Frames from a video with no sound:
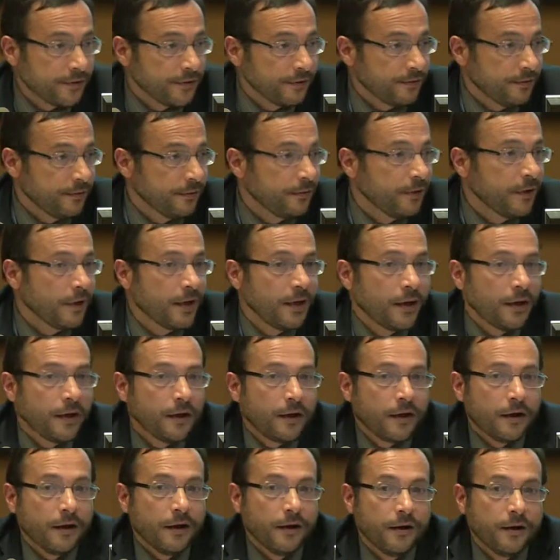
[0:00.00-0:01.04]
to
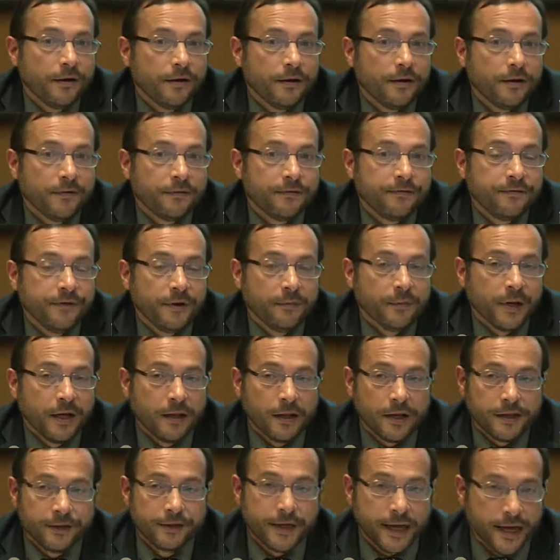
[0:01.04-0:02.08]

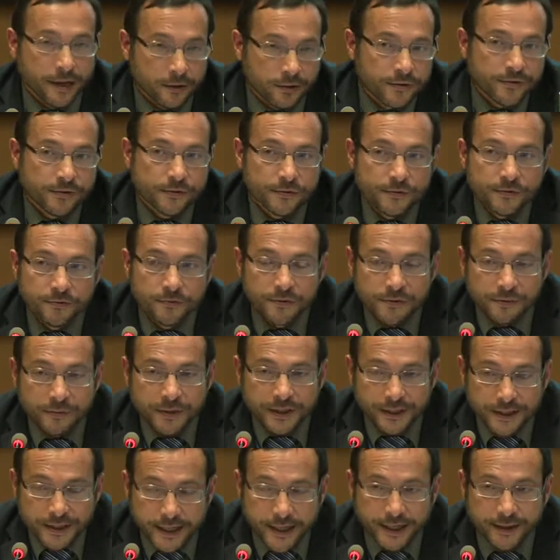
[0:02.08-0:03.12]
female-headed households was
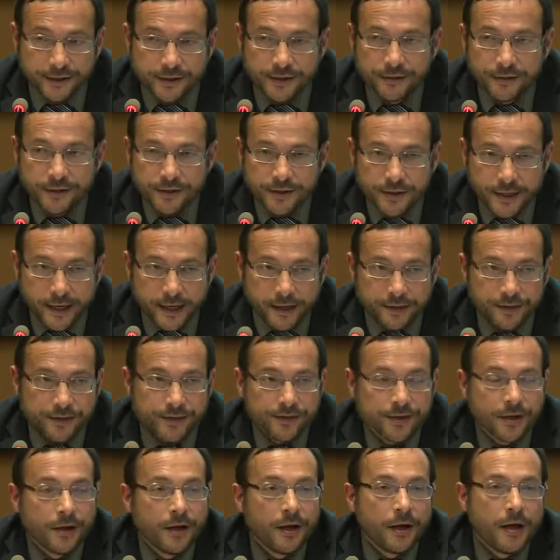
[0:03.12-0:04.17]
maintained in the
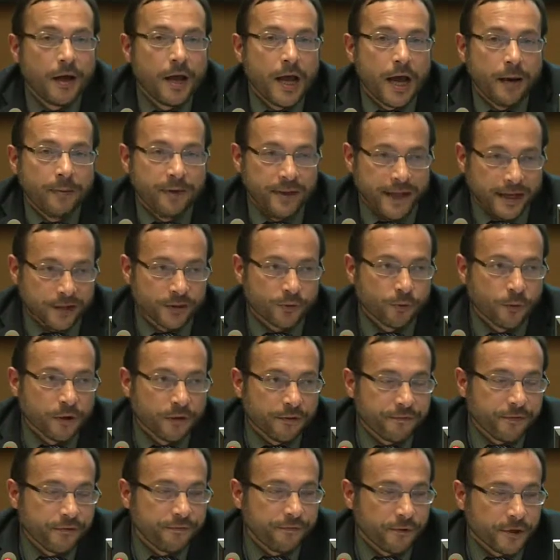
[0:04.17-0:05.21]
text. I mean, that's one
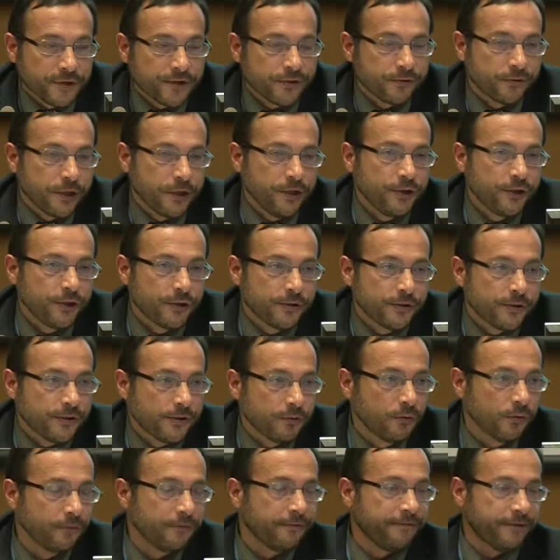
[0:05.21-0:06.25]
of the frustrations
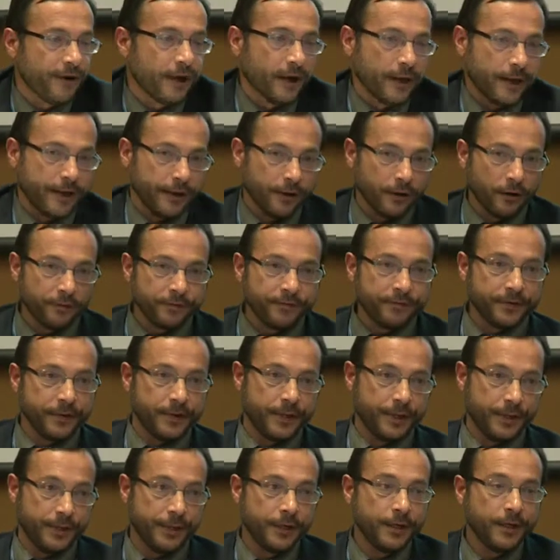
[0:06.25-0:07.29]
you will find often
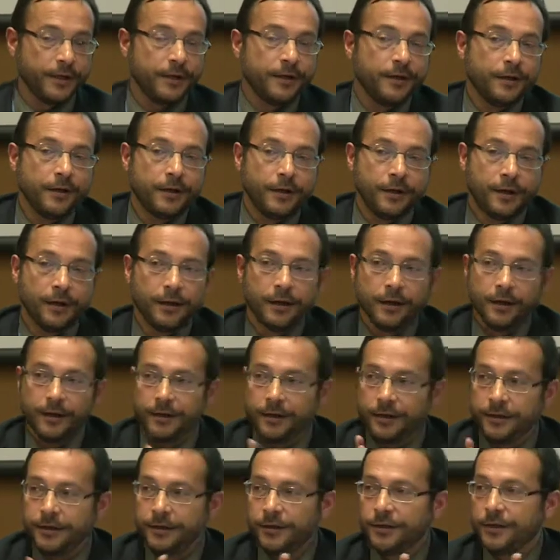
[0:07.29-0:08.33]
in
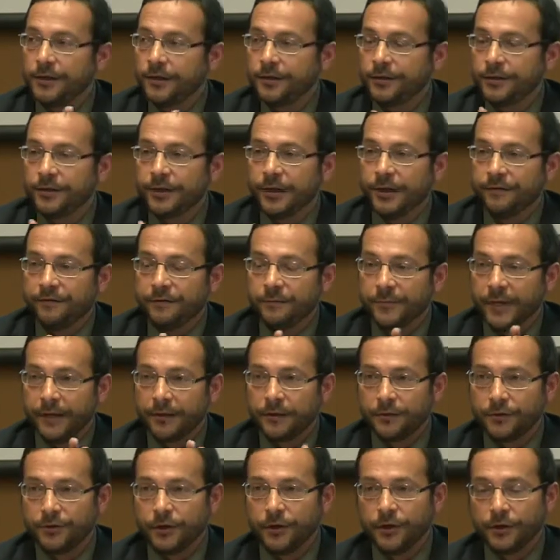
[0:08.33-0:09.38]

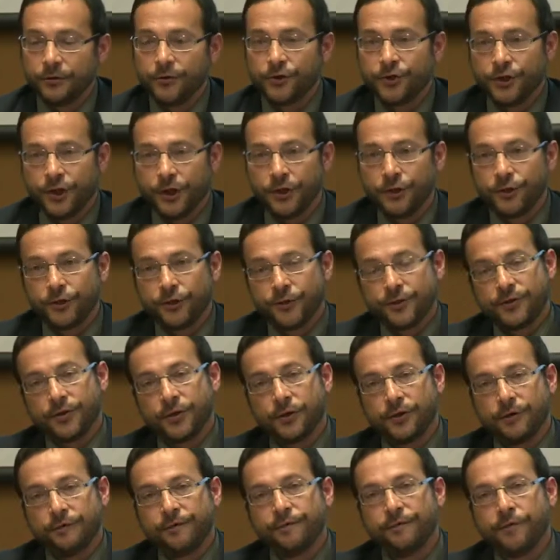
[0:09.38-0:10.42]
intergovernmental negotiations
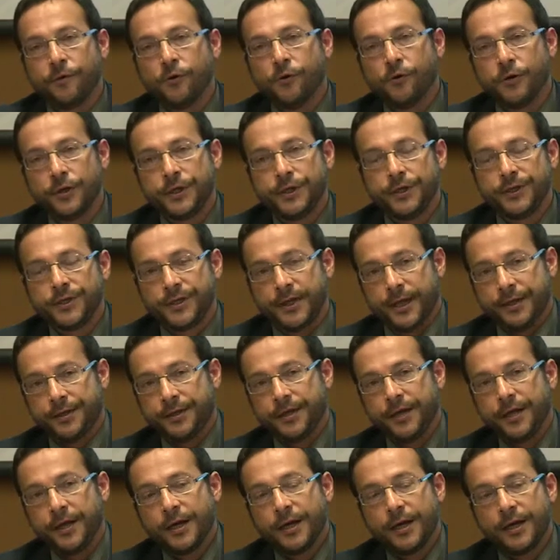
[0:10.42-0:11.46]
going forward, is that
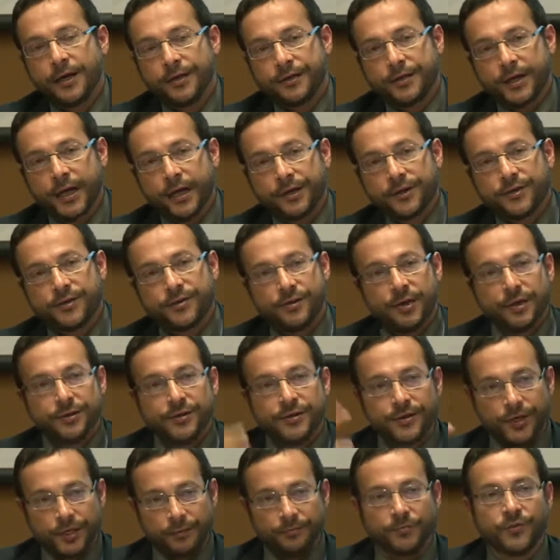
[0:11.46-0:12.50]
texts that
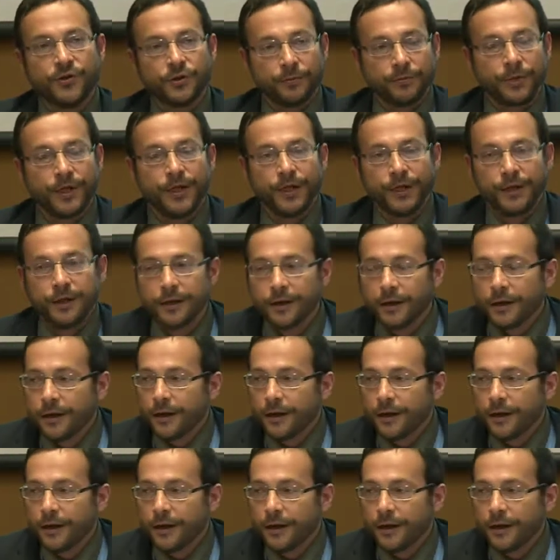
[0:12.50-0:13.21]
seem to be